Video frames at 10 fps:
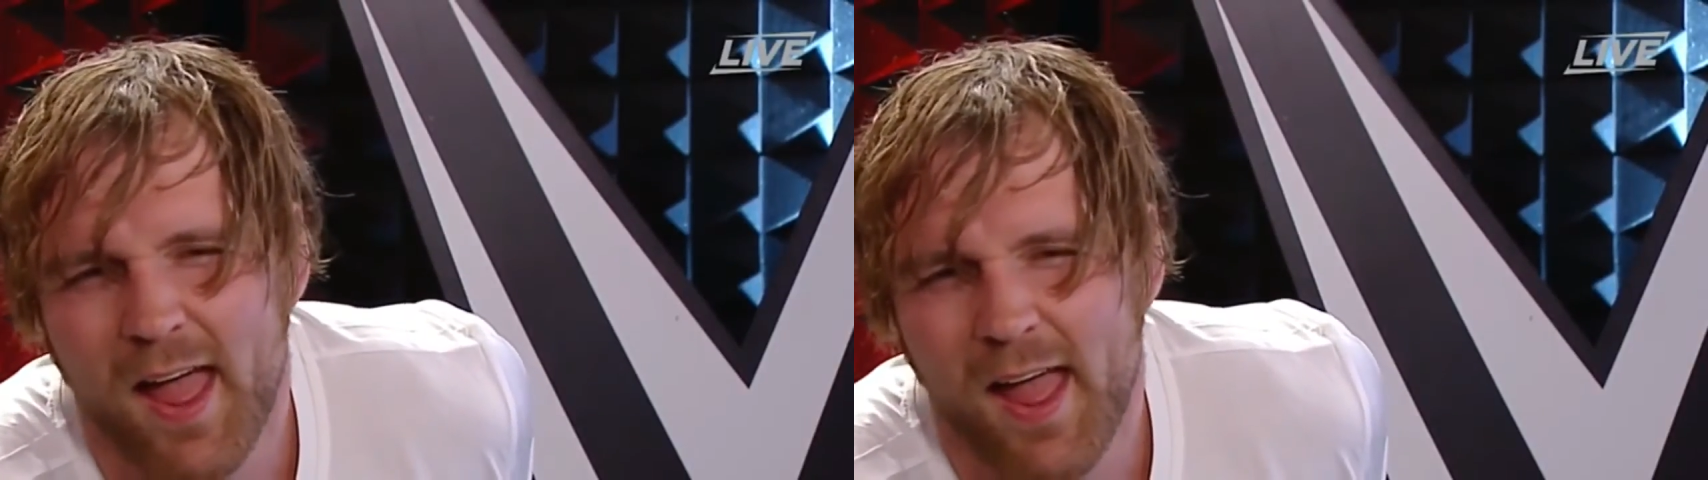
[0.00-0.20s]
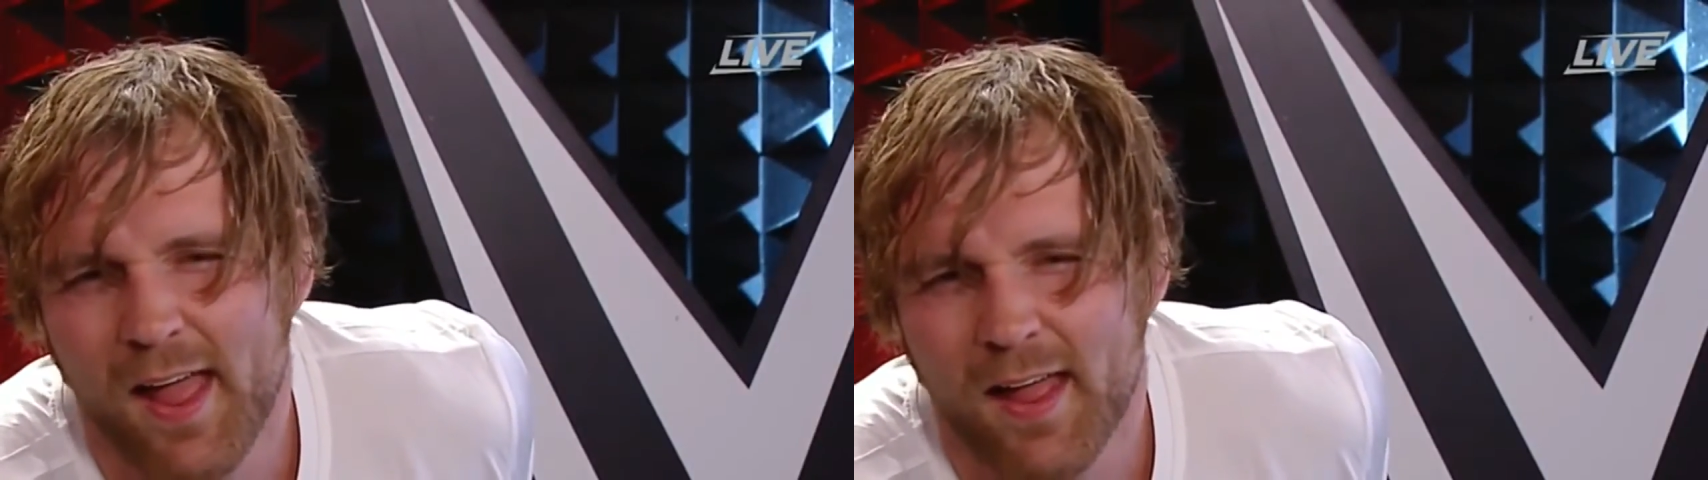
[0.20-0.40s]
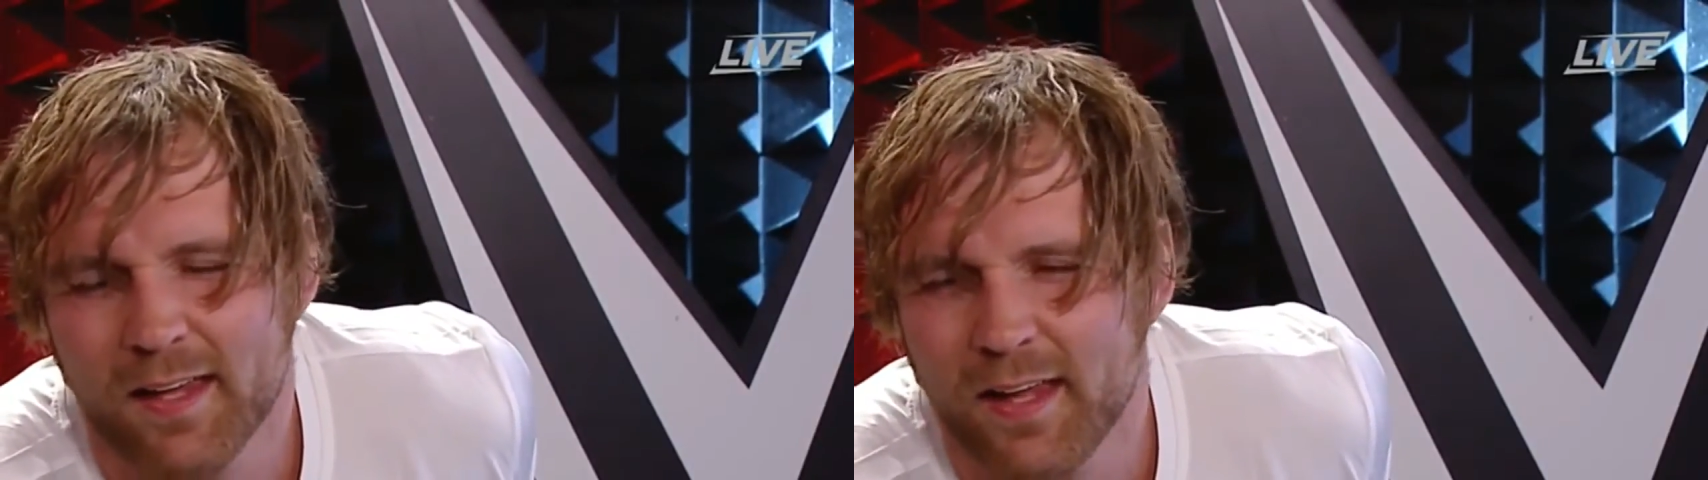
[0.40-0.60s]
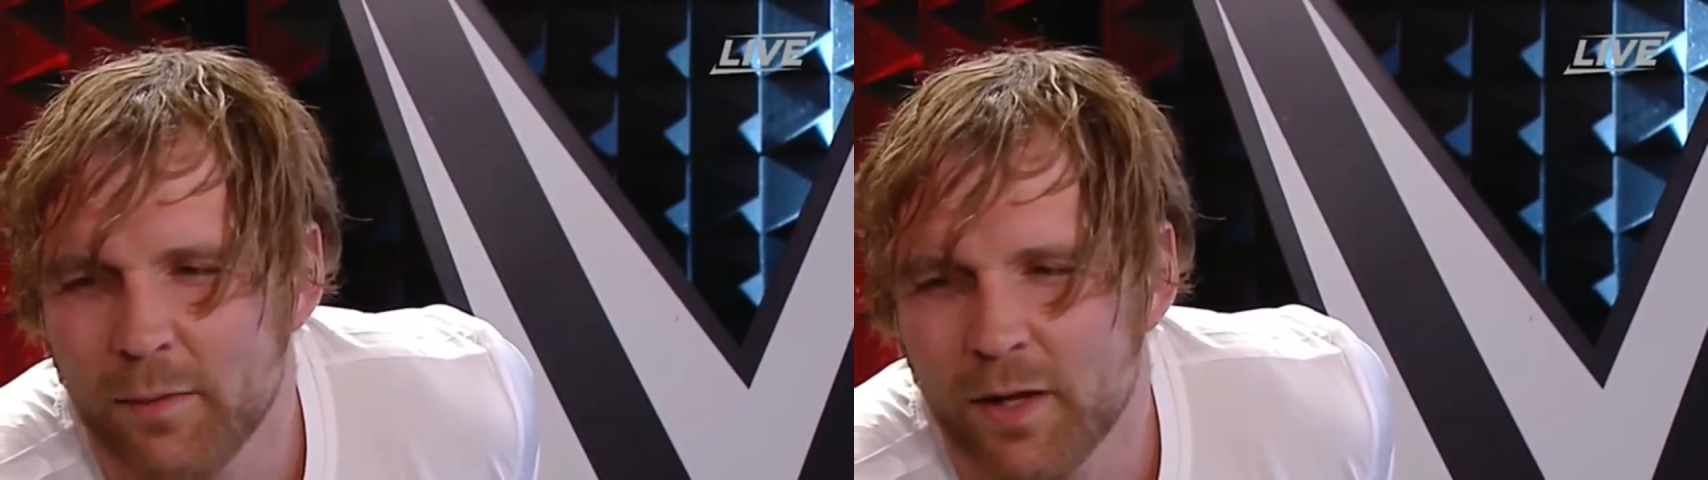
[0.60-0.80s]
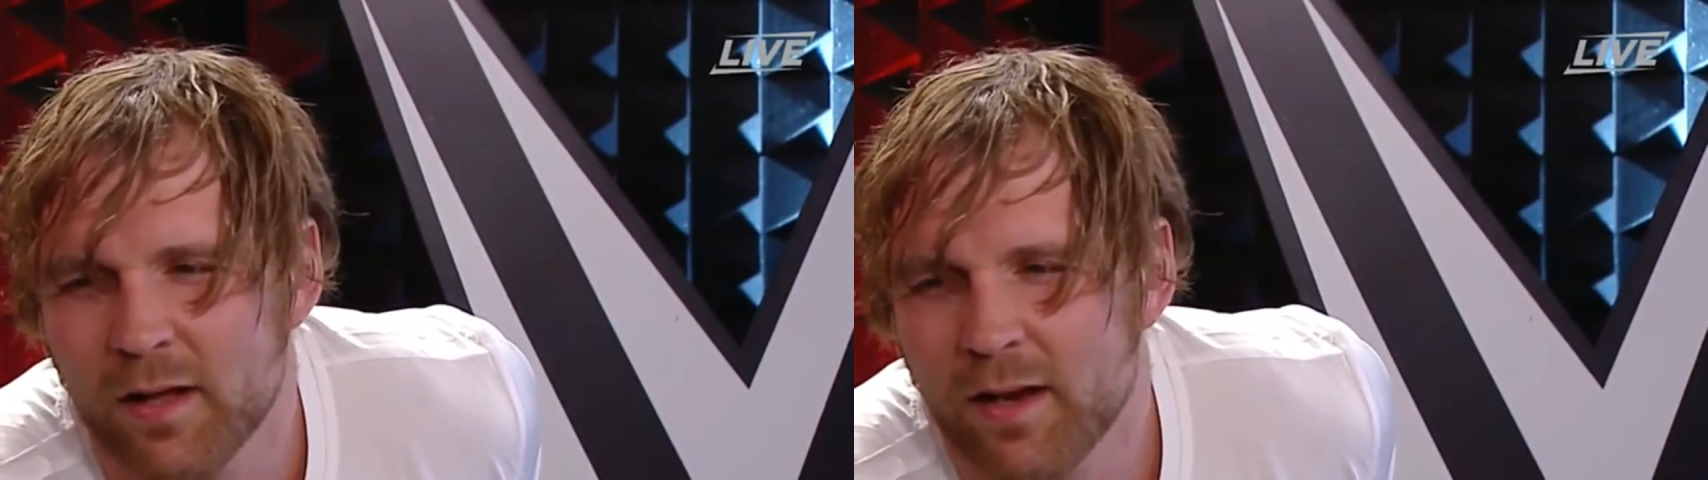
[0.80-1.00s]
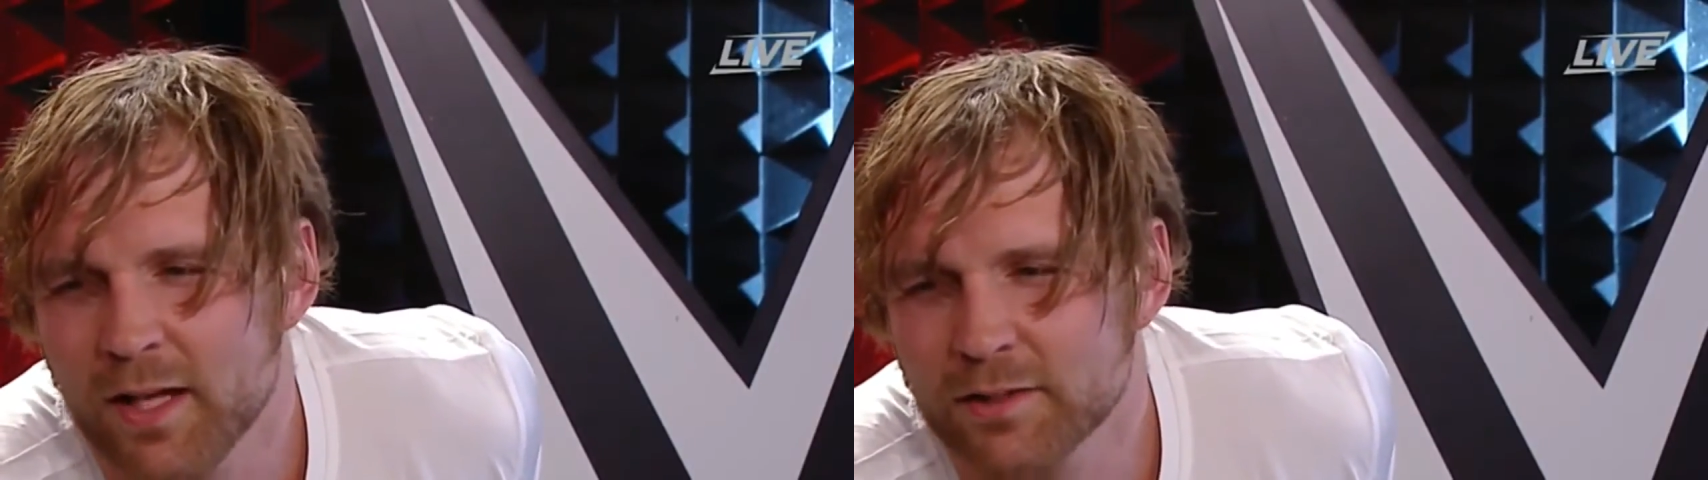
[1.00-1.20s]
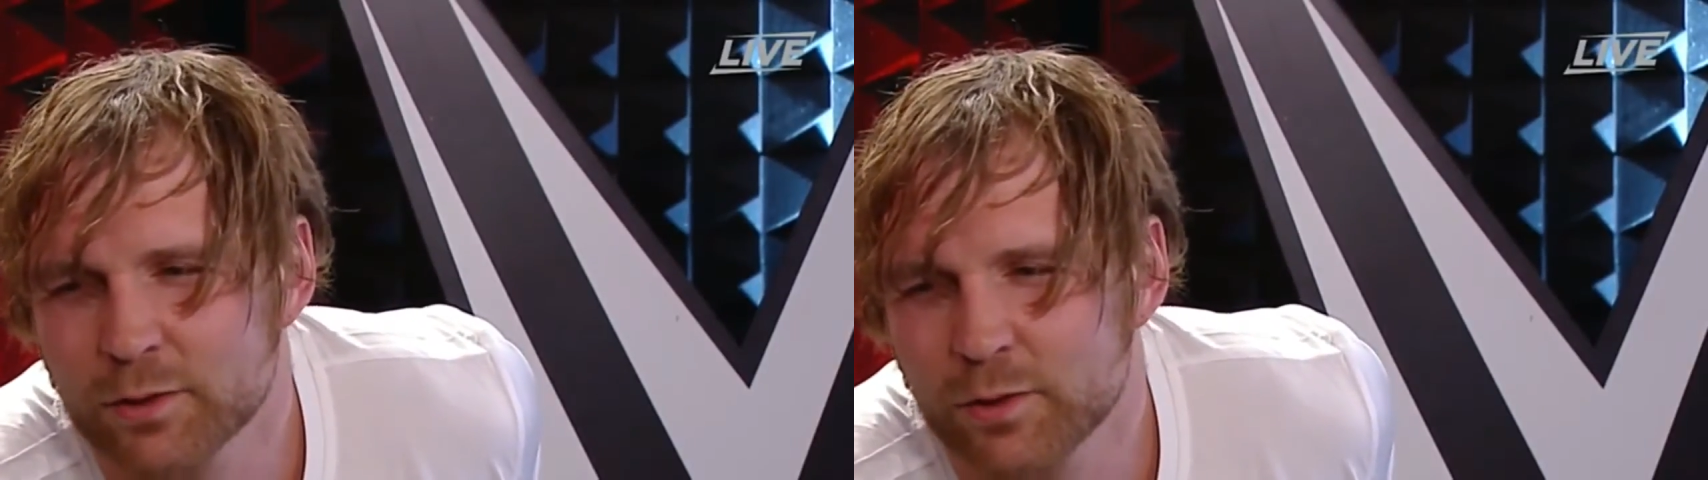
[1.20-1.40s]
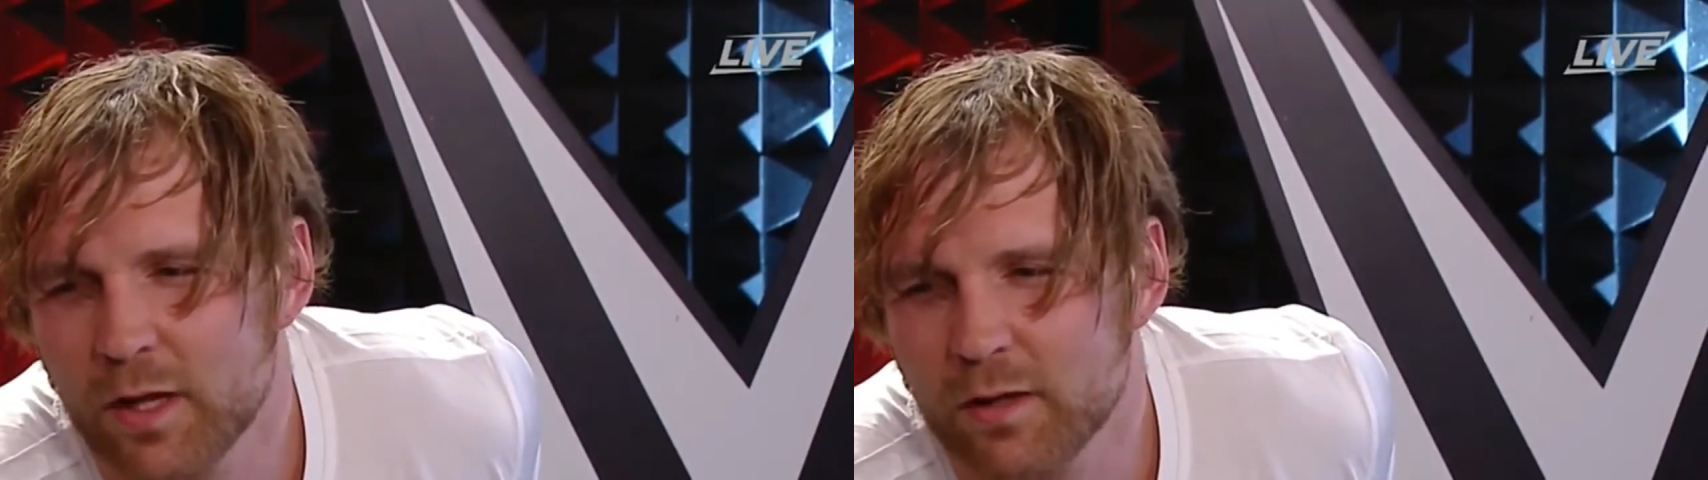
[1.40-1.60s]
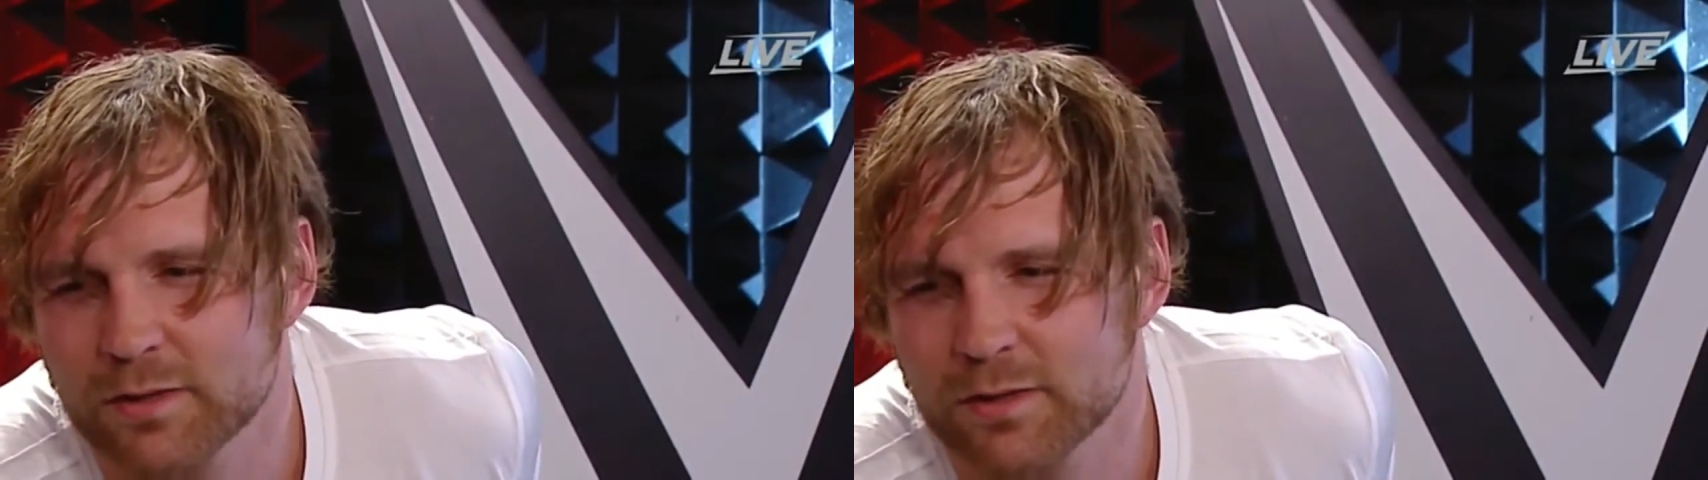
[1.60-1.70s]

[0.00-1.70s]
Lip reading: In high school I was into